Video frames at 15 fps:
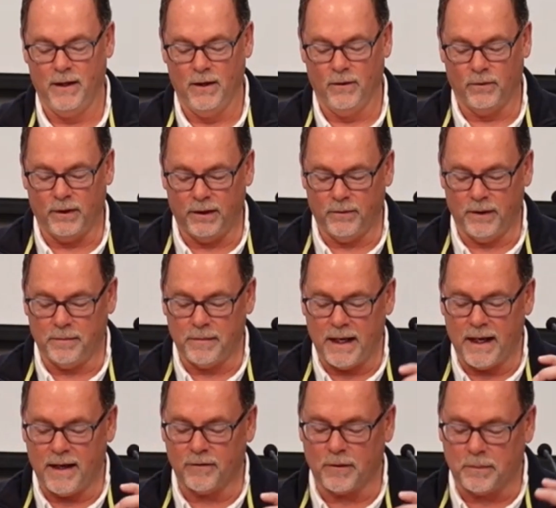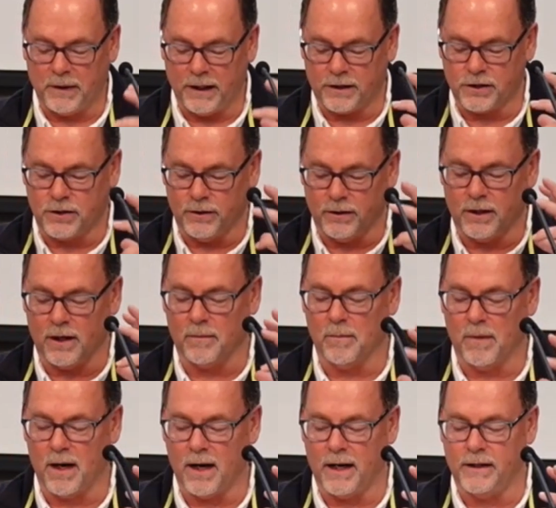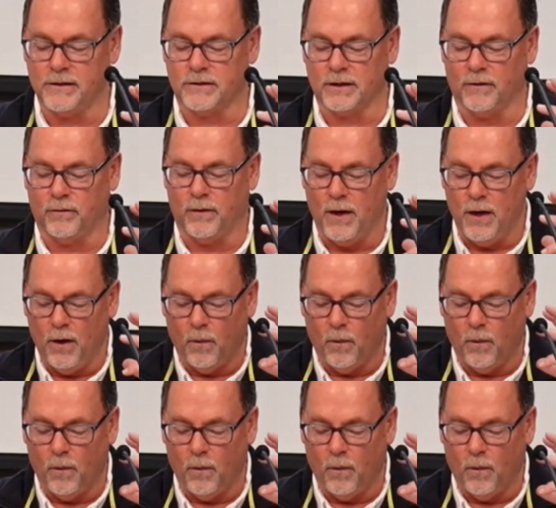We, we may have a picture in our minds of